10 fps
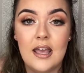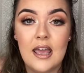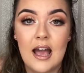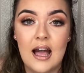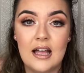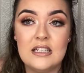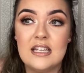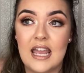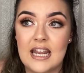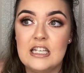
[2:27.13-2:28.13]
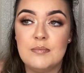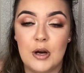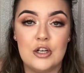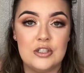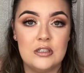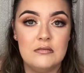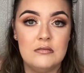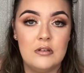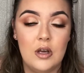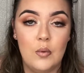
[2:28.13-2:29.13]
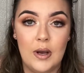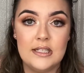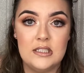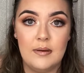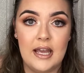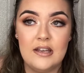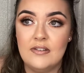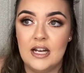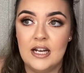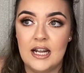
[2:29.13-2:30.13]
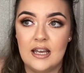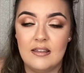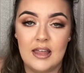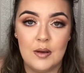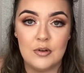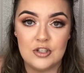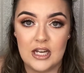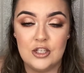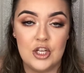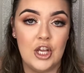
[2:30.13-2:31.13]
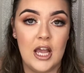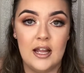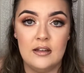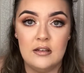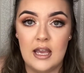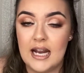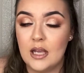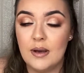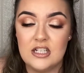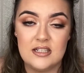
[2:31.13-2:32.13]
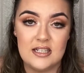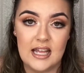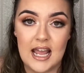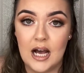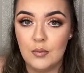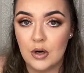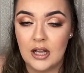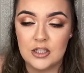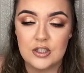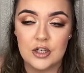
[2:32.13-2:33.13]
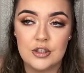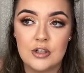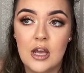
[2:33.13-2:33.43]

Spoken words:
and each person went away feeling like they were seen to, and any questions that they had were answered.